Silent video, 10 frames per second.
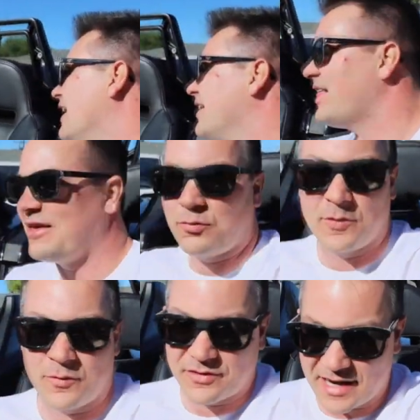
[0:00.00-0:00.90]
and that's when
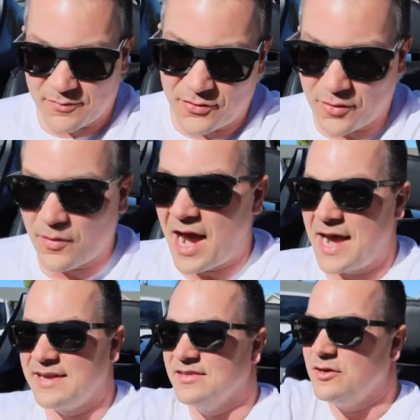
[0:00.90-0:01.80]
we'll take him for a
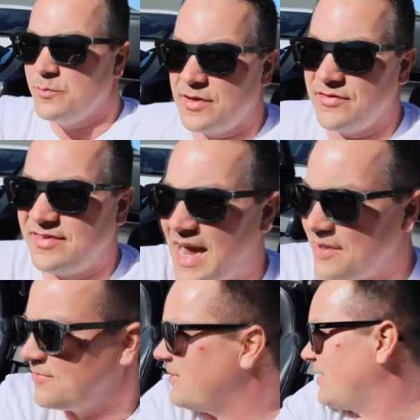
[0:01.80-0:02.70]
ride. A little bit of a
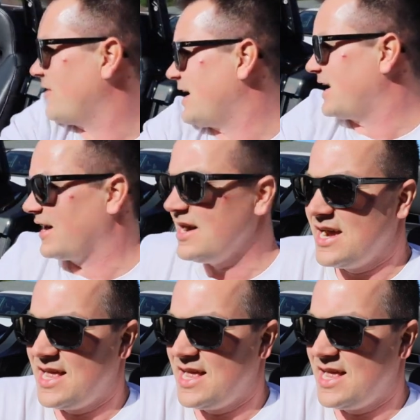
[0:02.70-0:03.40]
tight fit right here,